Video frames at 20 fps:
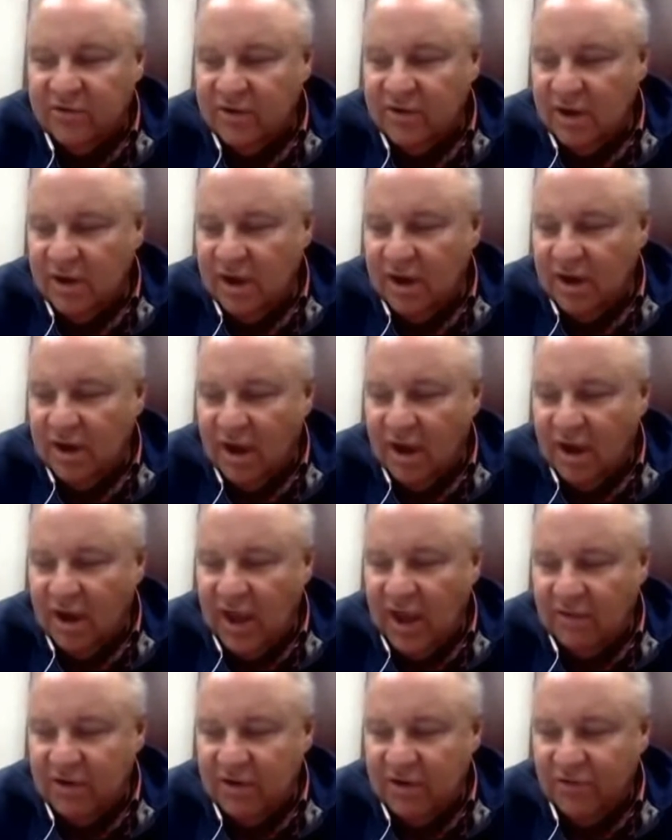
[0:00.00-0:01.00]
And I
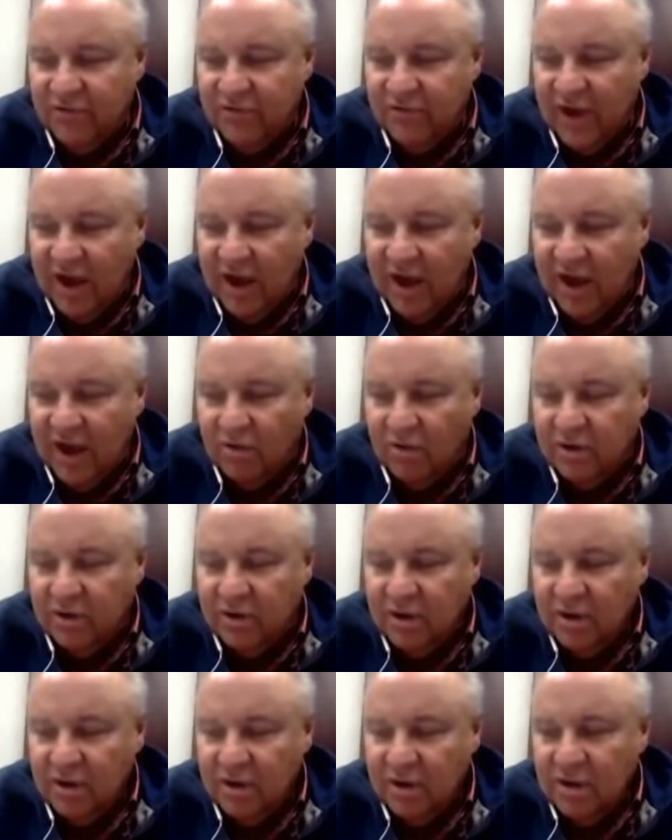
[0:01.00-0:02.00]
haven't found
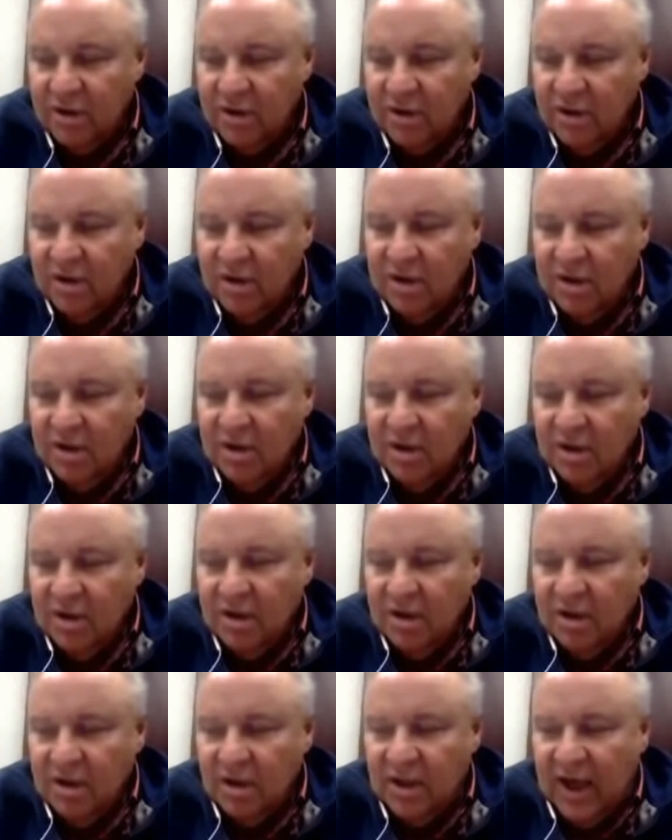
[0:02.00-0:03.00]

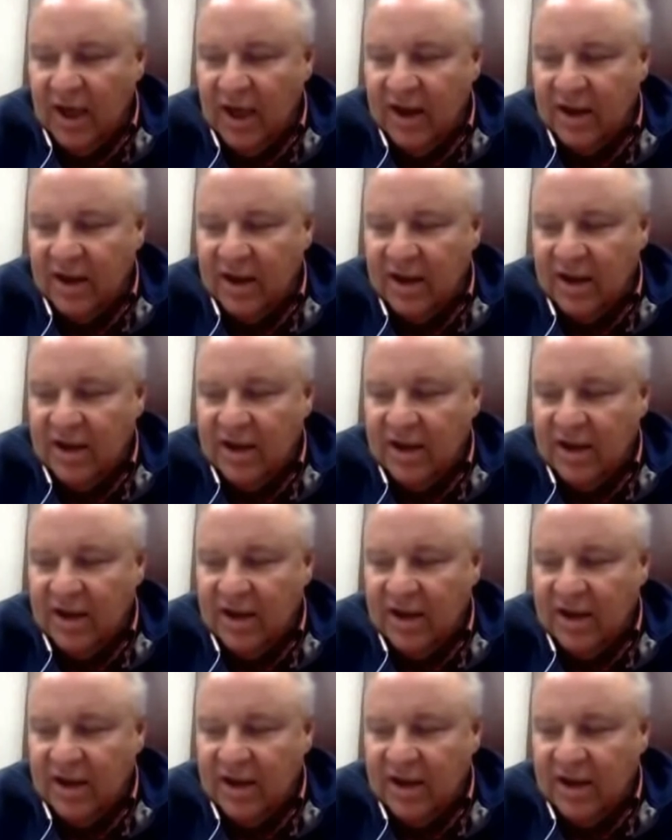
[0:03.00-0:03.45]
a lot of